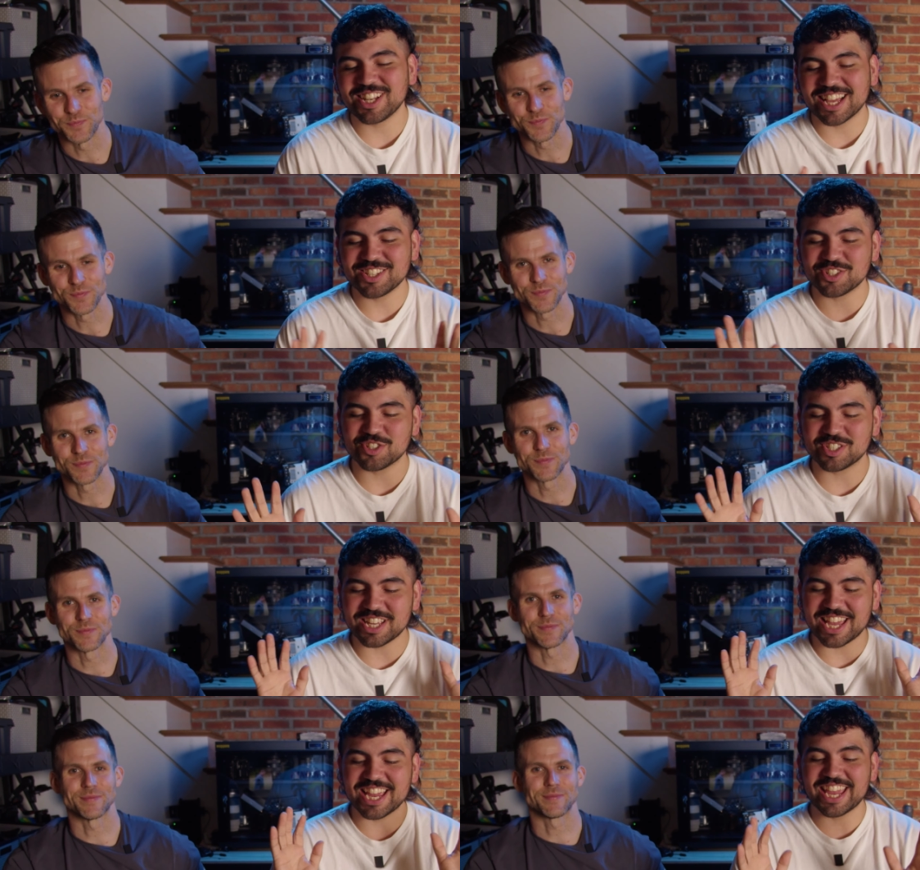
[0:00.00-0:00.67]
Speaker 1: to like
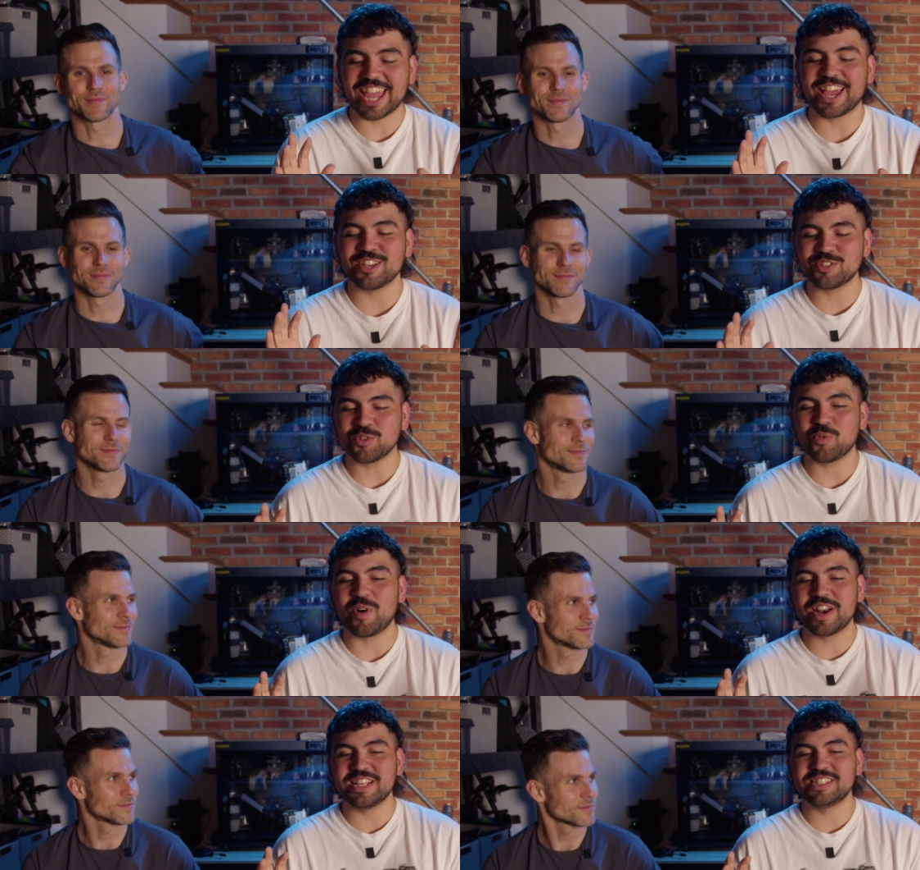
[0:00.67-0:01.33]
just
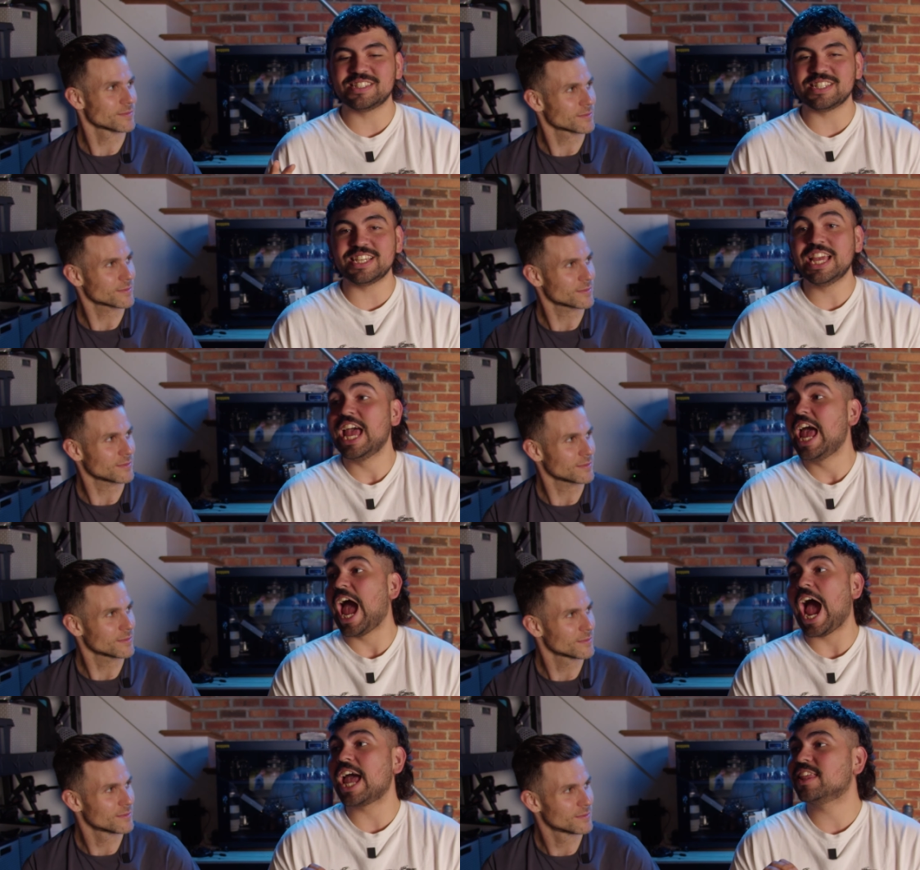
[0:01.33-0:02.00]
engage with one and
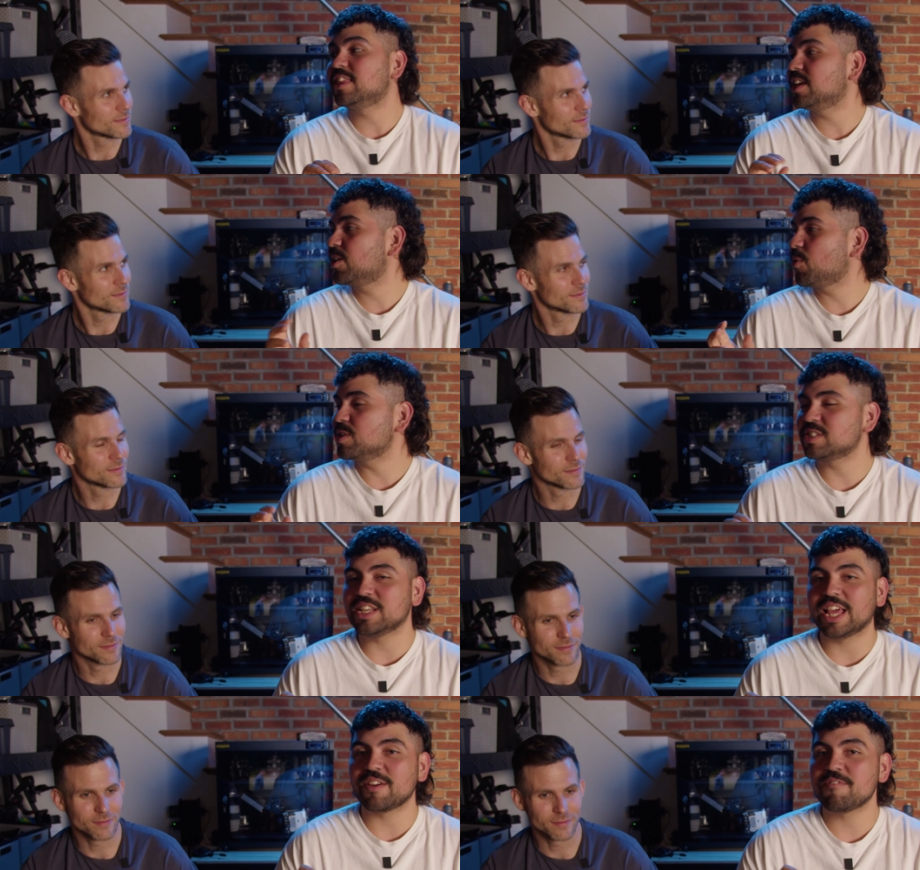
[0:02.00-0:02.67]
see. I think
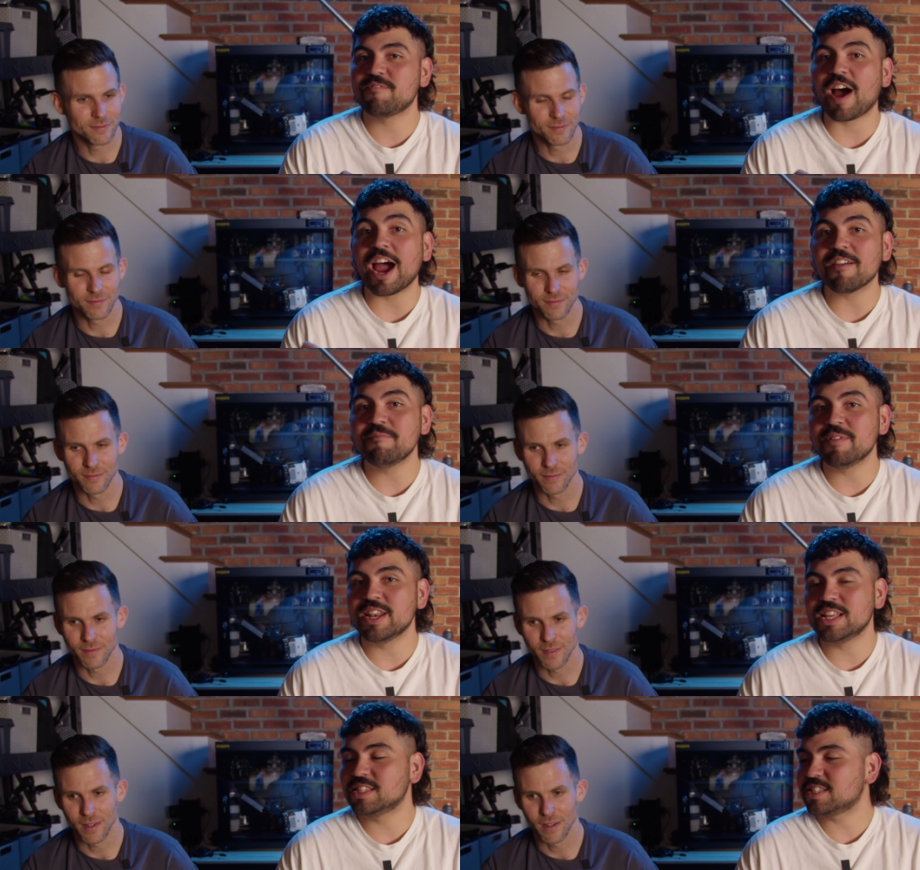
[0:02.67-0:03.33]
was it like
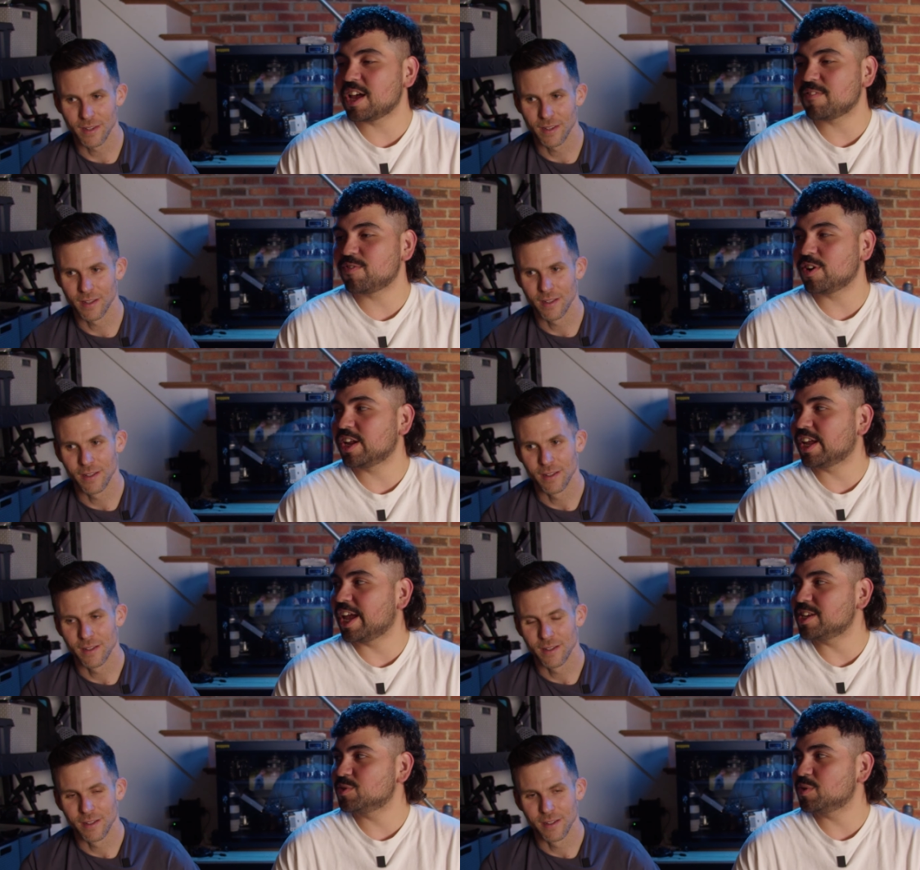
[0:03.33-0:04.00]
five minutes after
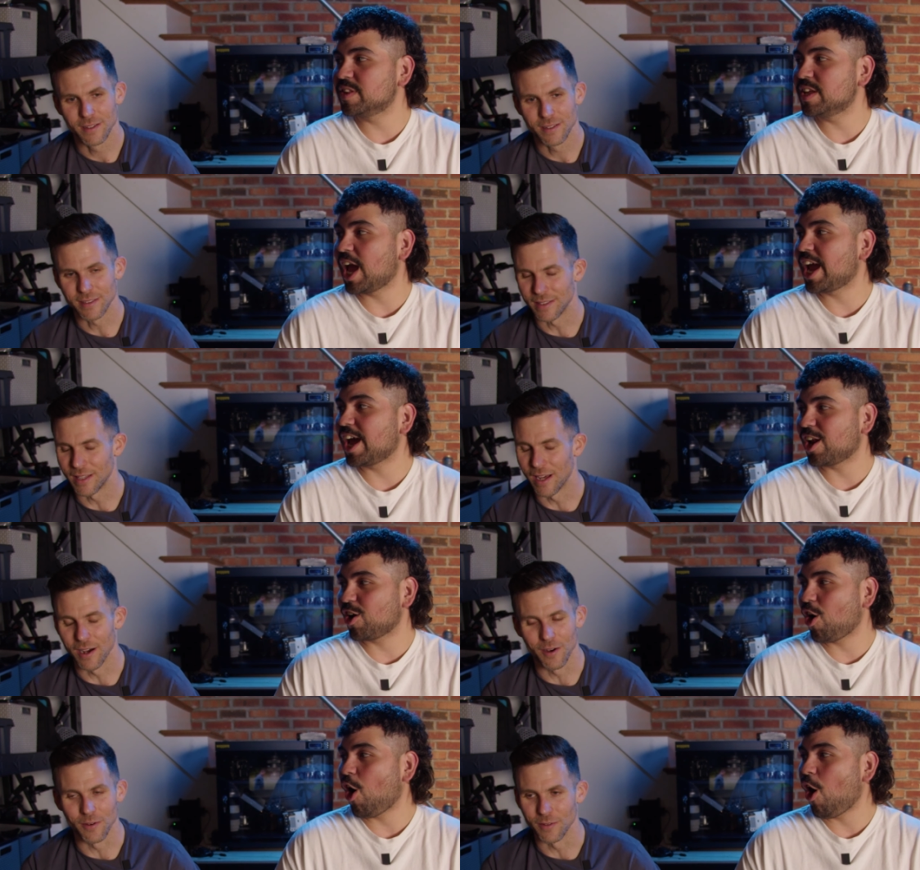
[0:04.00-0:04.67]
I engaged one, I
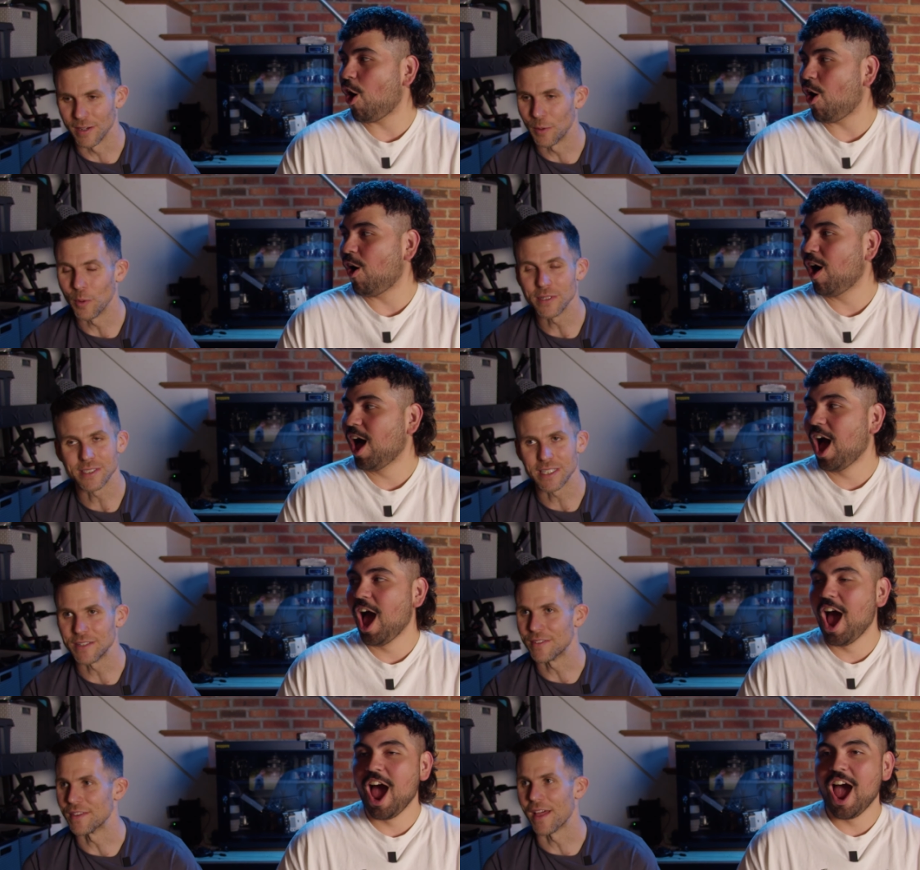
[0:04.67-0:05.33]
got no, a call. It
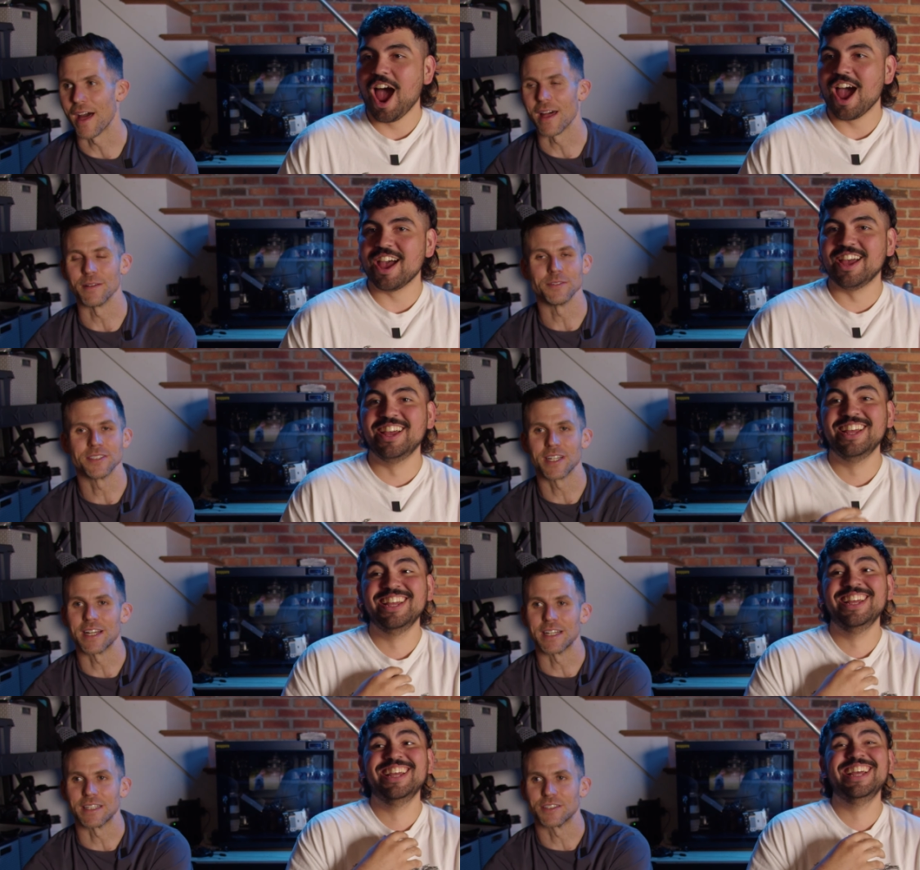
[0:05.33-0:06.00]
wasn't even that. It
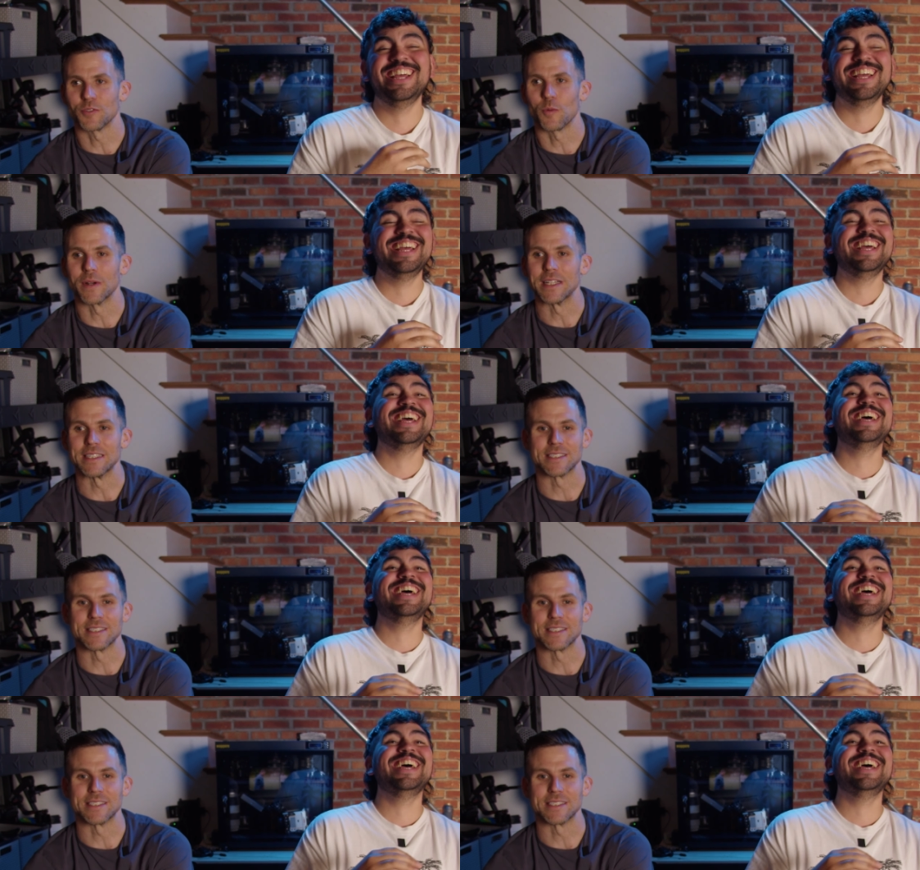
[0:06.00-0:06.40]
was
Speaker 2: like 20